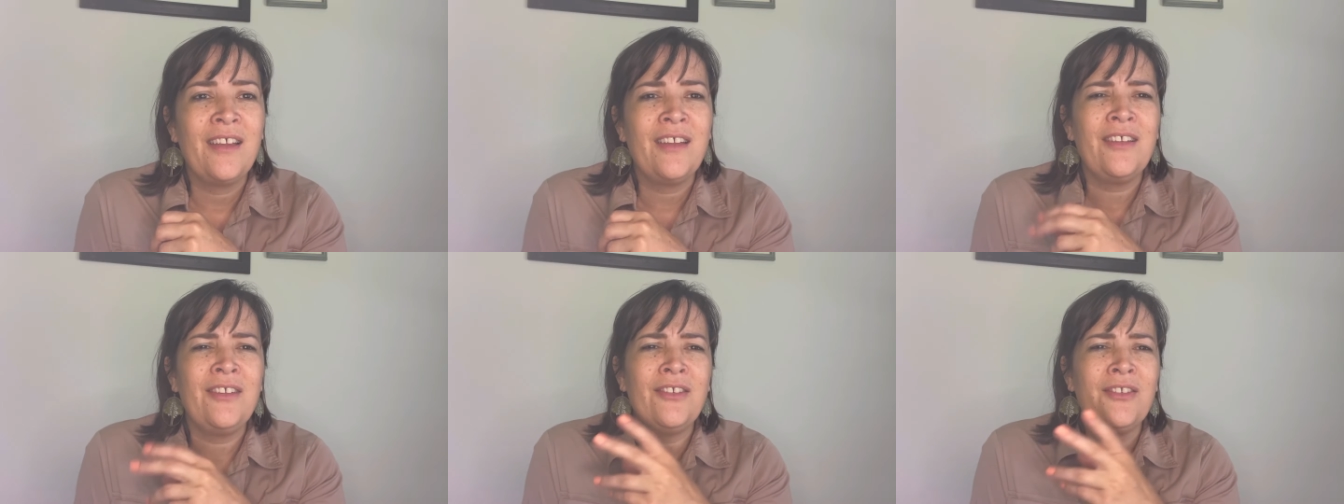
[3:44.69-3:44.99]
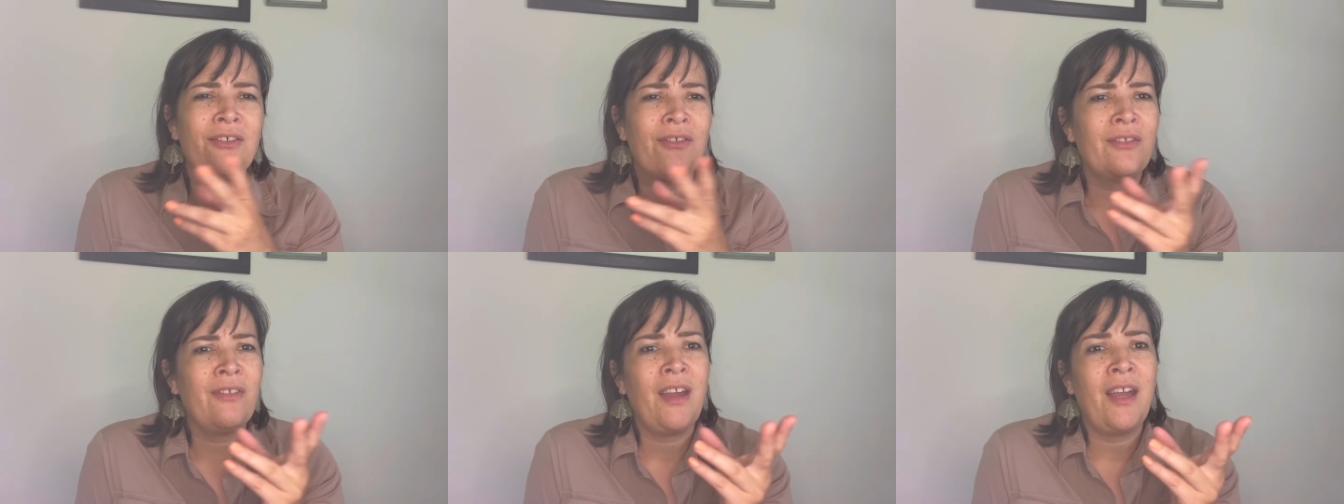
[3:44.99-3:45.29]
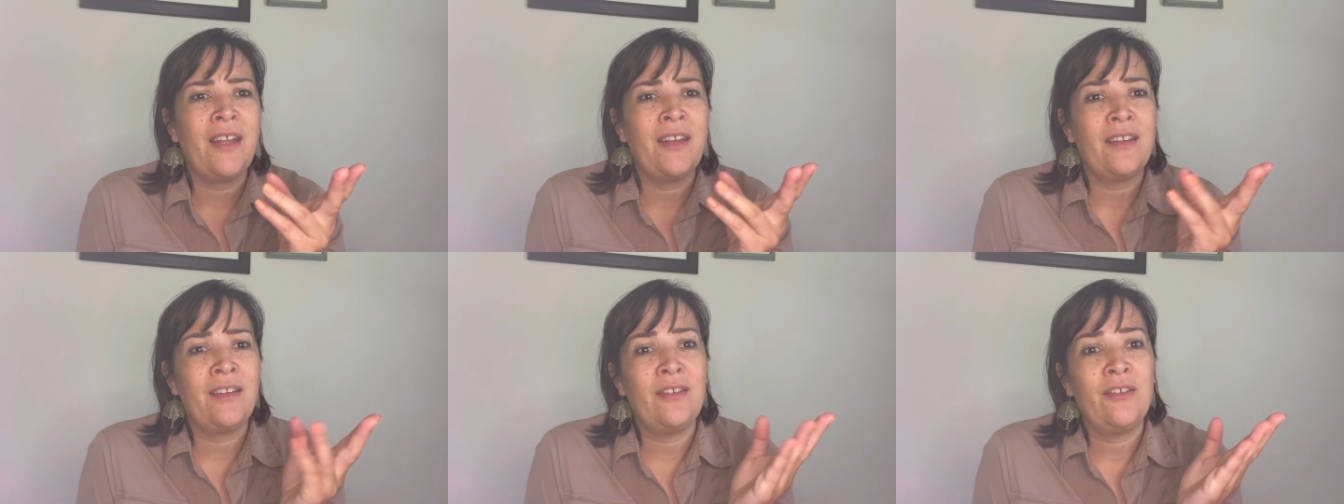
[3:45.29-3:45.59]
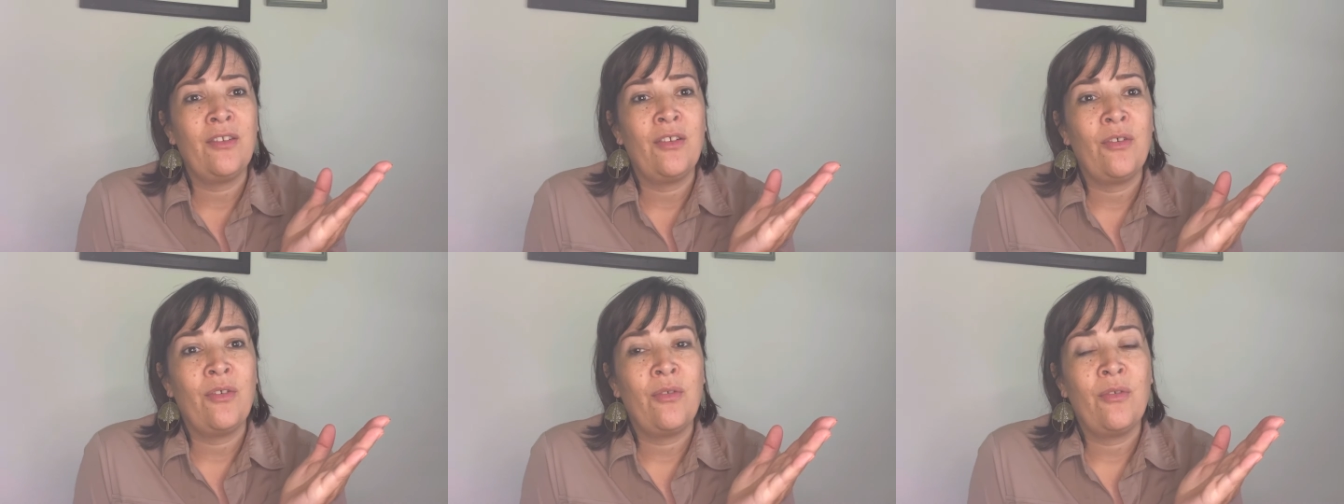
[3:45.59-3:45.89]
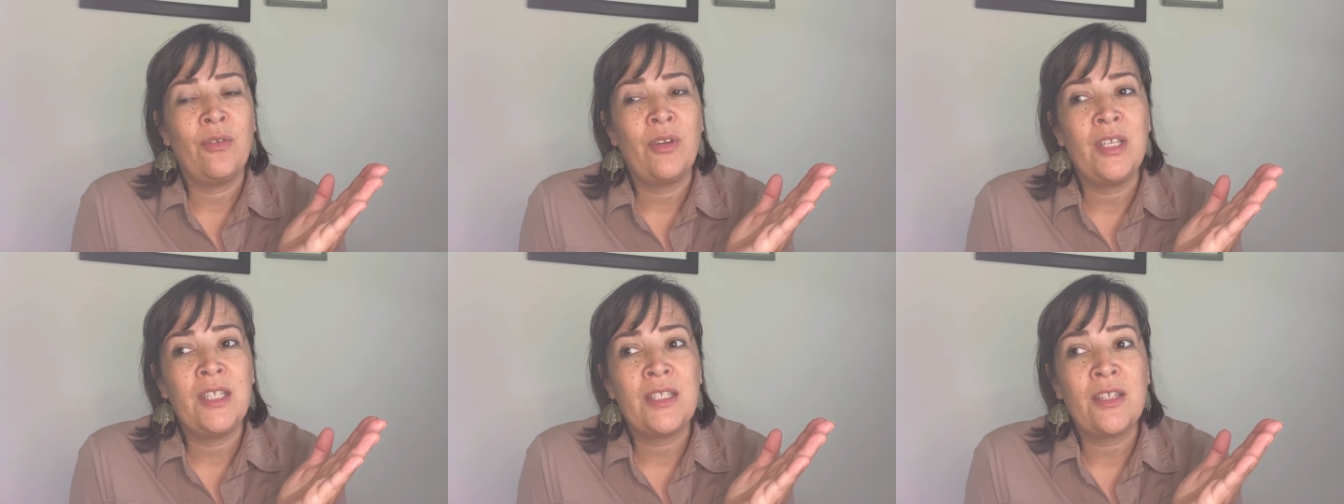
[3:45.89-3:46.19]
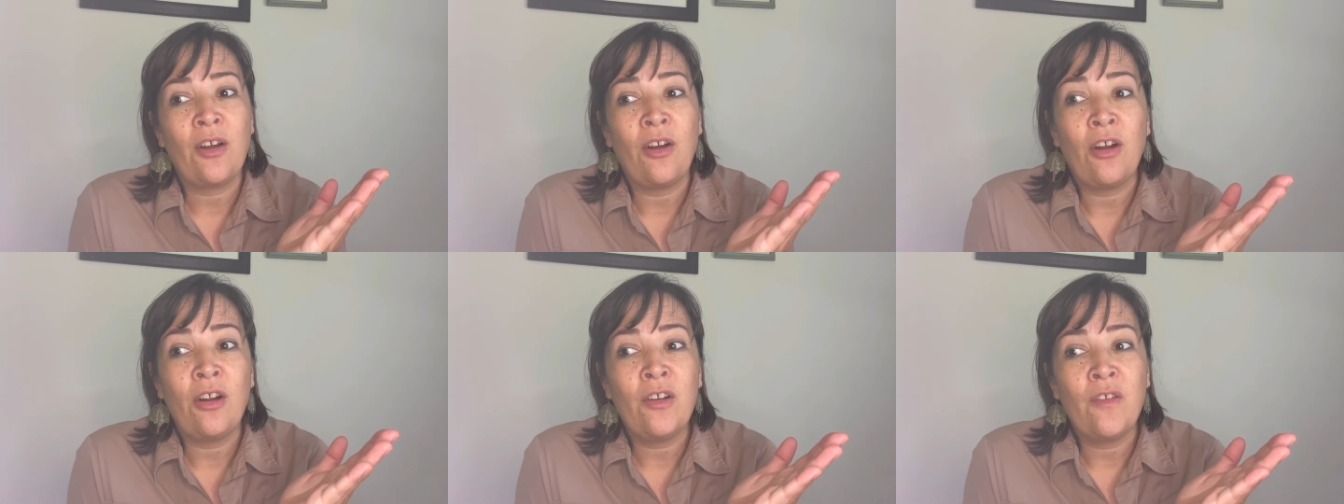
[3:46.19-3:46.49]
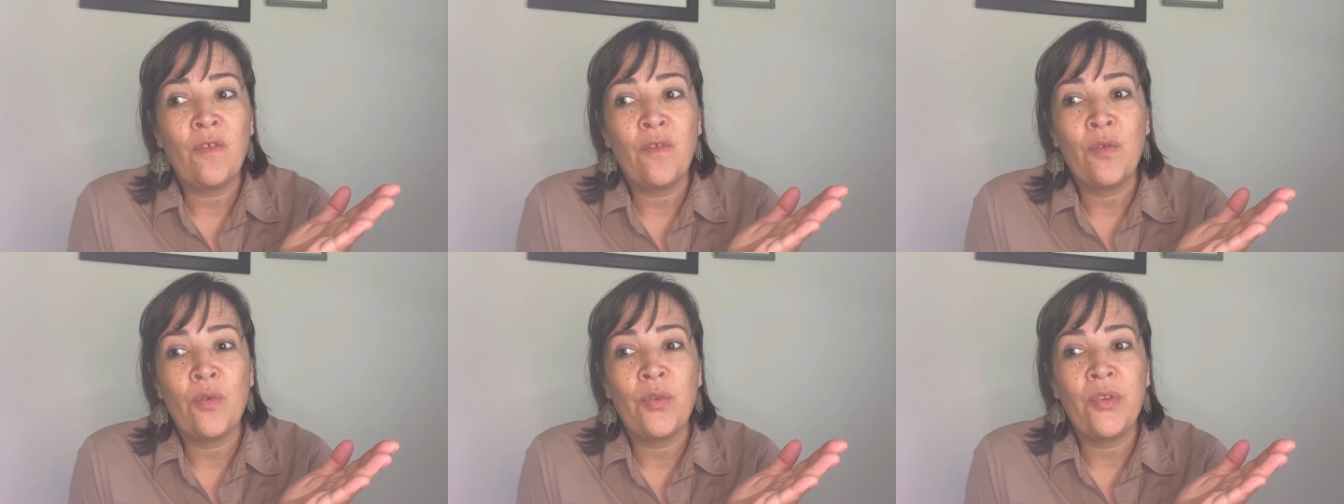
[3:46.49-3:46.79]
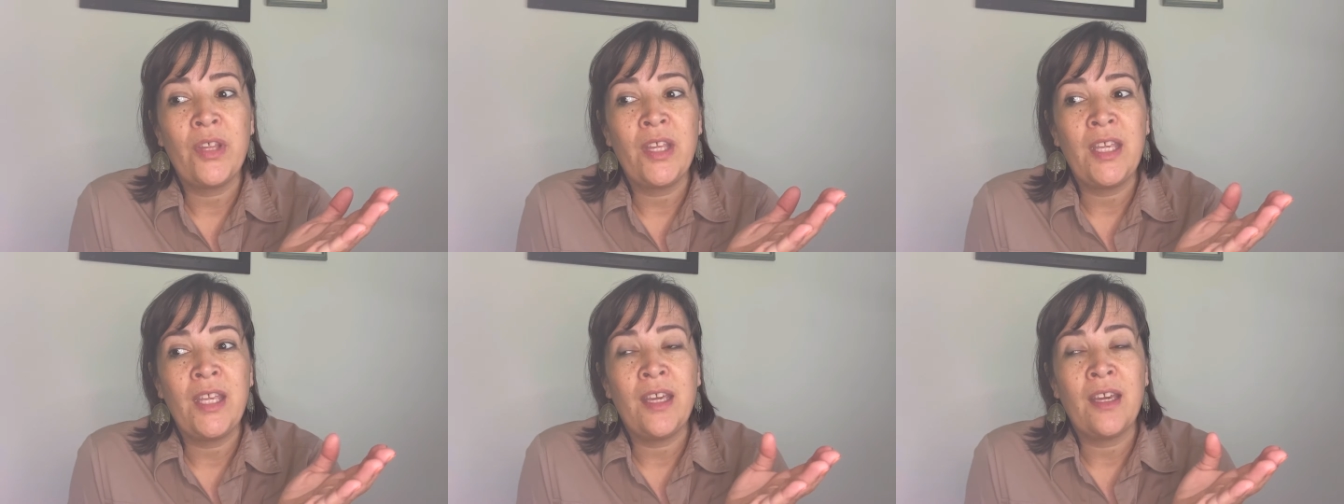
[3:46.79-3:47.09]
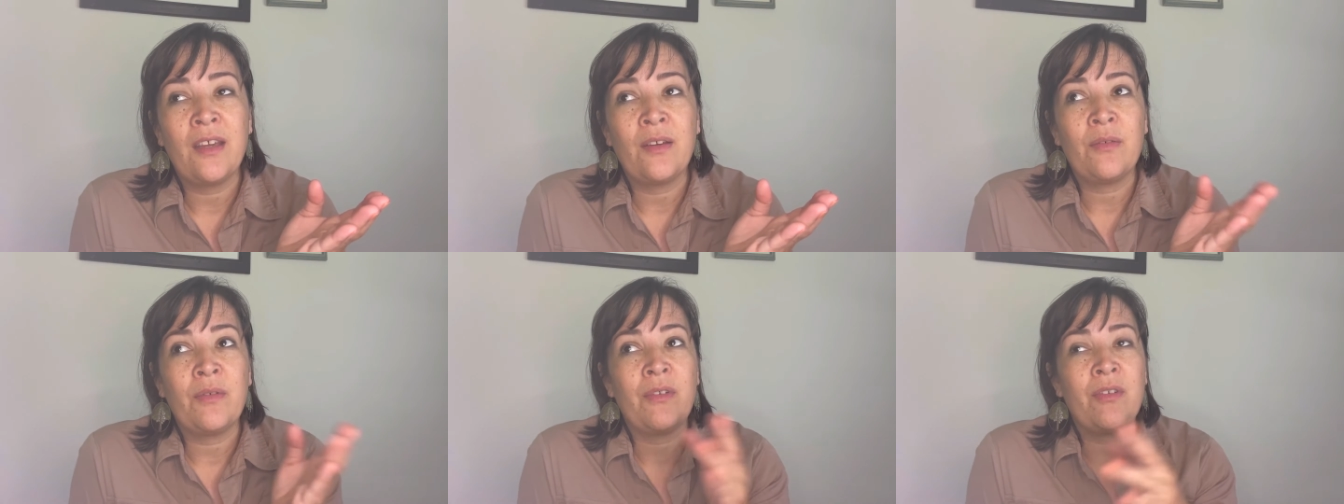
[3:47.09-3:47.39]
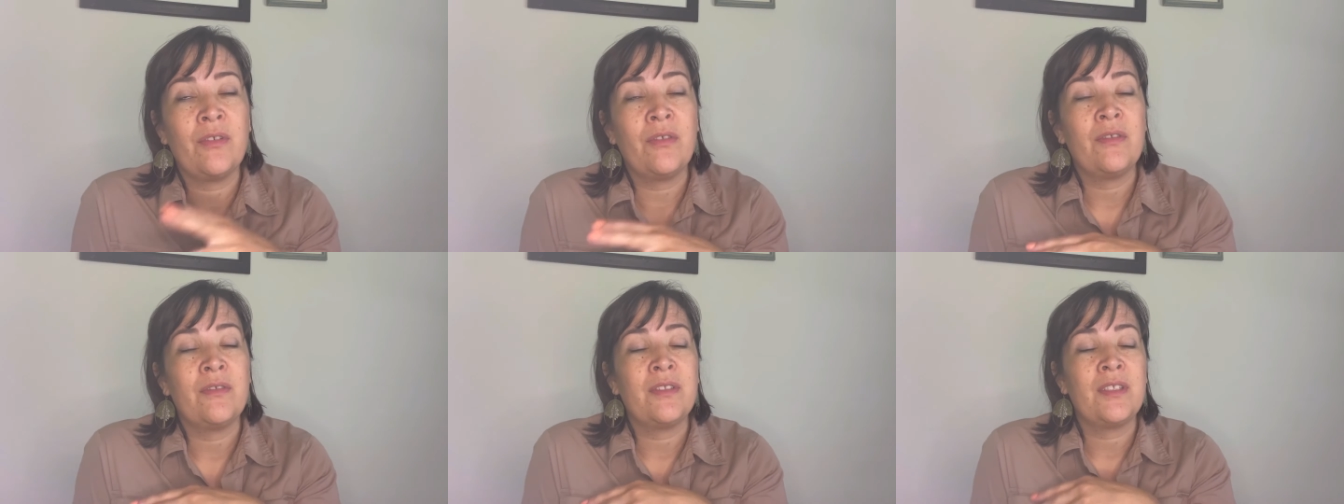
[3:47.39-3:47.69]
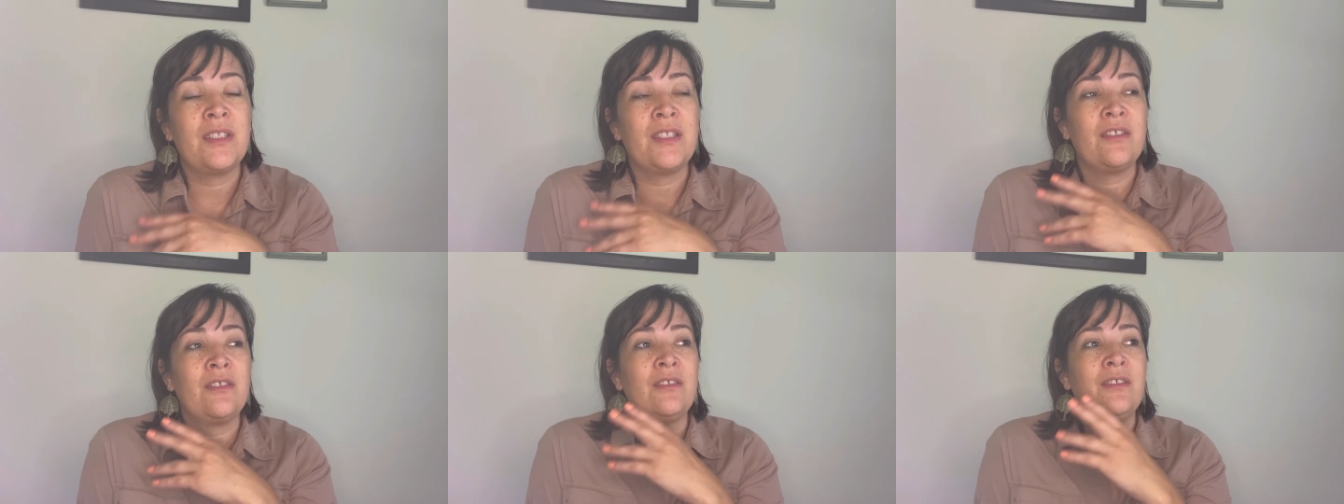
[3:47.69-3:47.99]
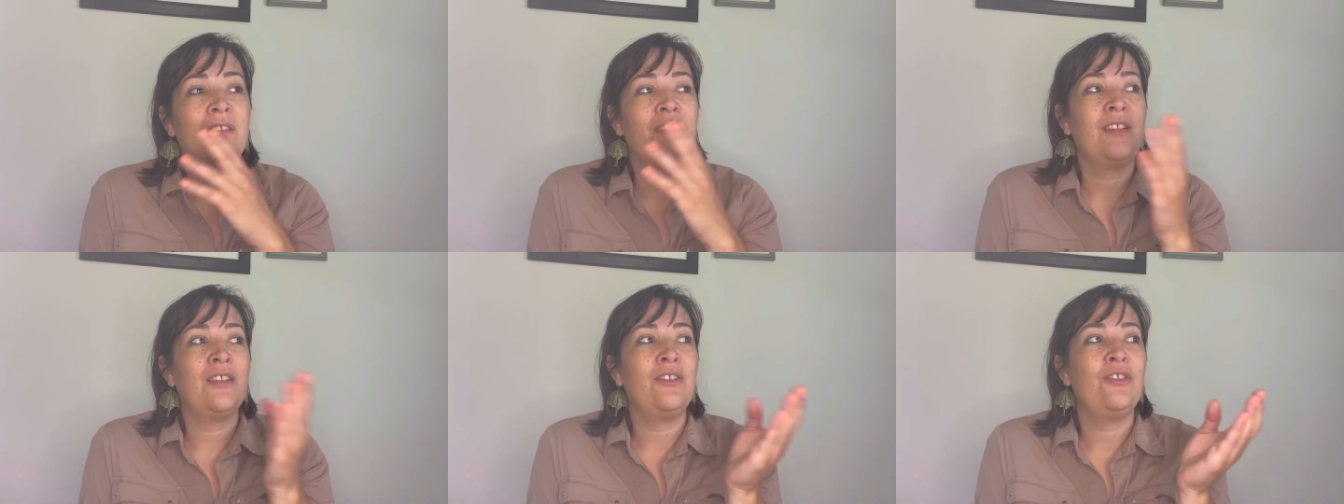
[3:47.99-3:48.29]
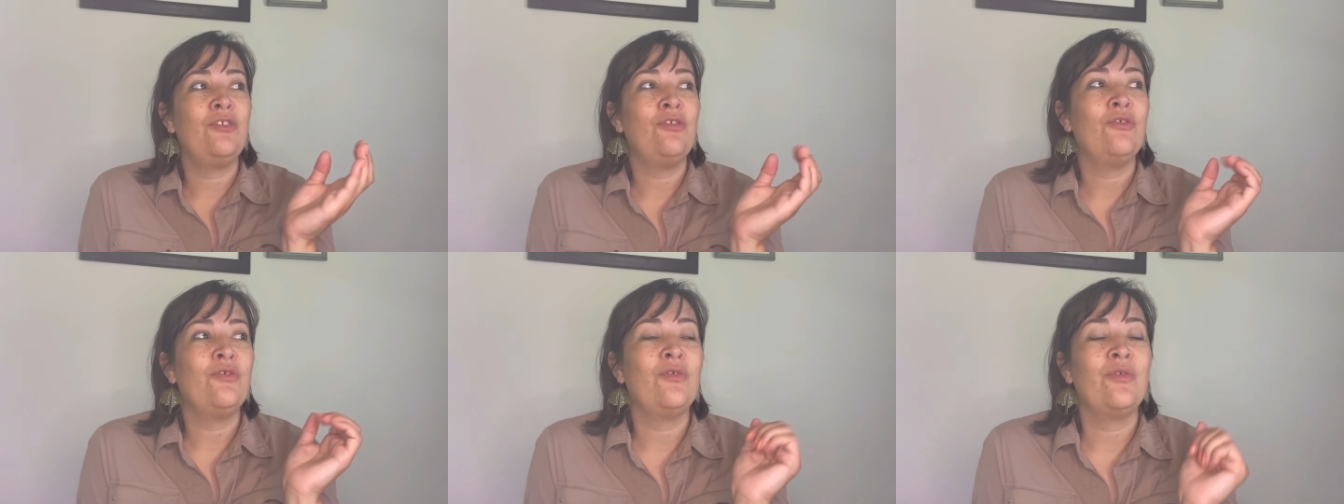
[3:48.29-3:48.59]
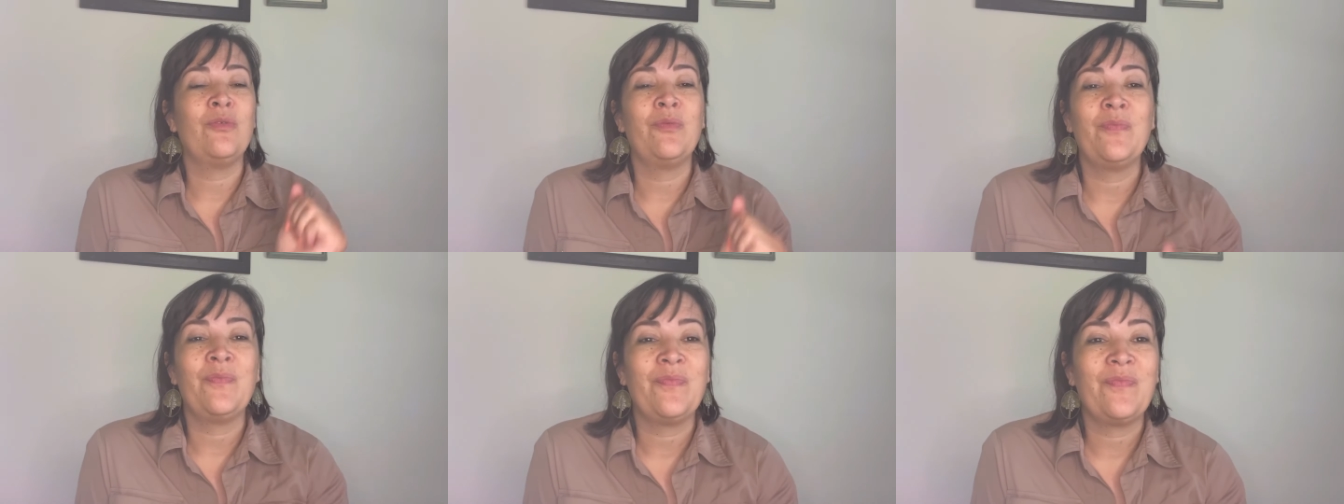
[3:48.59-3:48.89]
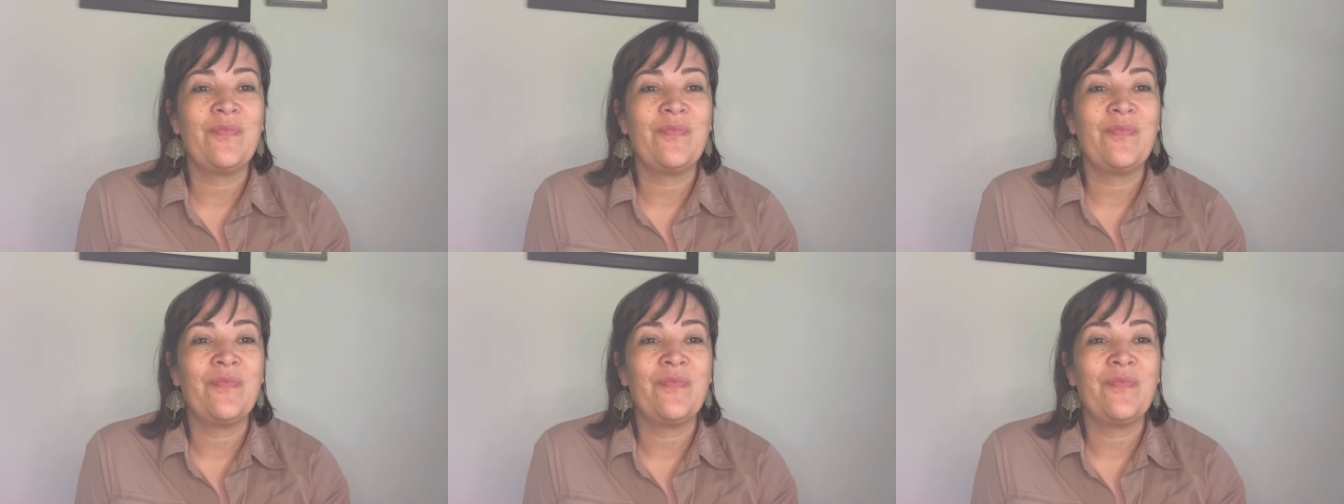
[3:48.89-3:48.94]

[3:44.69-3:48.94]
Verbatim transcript: You know, I didn't know his heart fully yet. We are still in the new